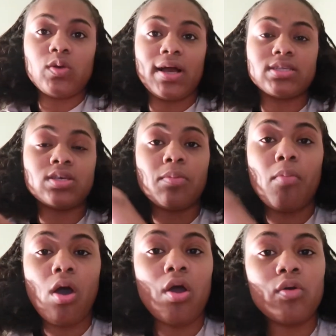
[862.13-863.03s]
you guys
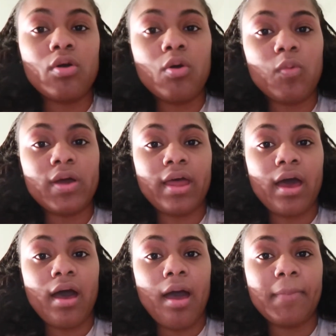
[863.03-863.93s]
tomorrow when
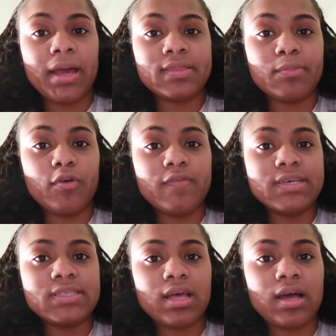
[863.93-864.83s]
i'm at the
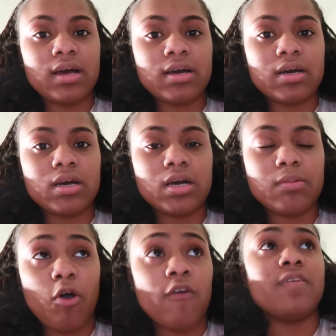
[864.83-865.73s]
movies
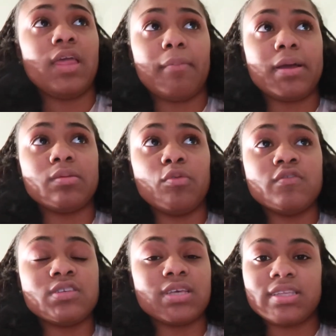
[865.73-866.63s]
um hopefully i'm at the
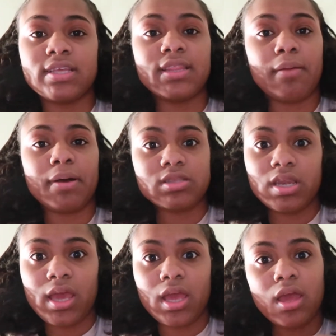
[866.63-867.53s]
movies because i said that about
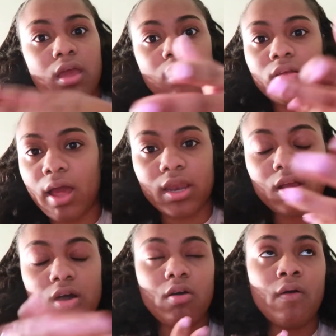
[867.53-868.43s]
today and i
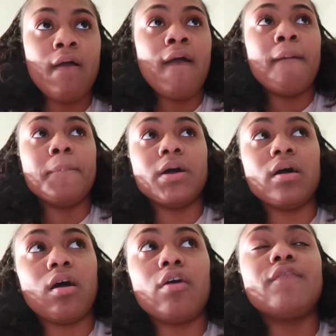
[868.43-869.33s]
didn't go
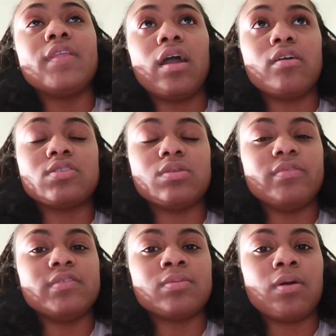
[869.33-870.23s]
but hopefully i'll go to the
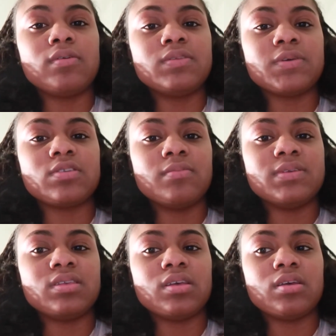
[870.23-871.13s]
movies tomorrow we're supposed to
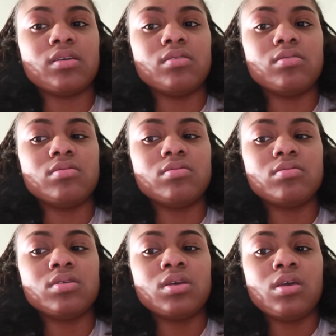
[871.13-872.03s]
be seeing
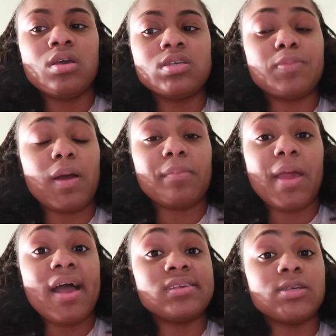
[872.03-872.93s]

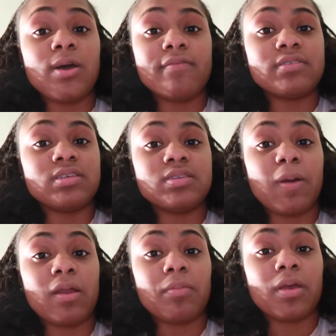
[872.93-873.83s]
spider-man i still haven't seen
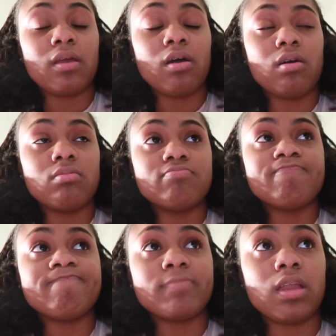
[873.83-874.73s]
spider-man y'all
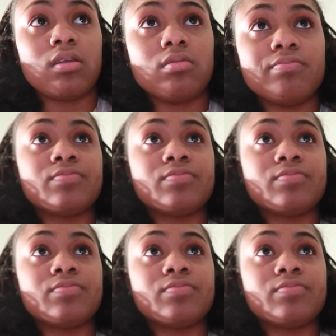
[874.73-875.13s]
no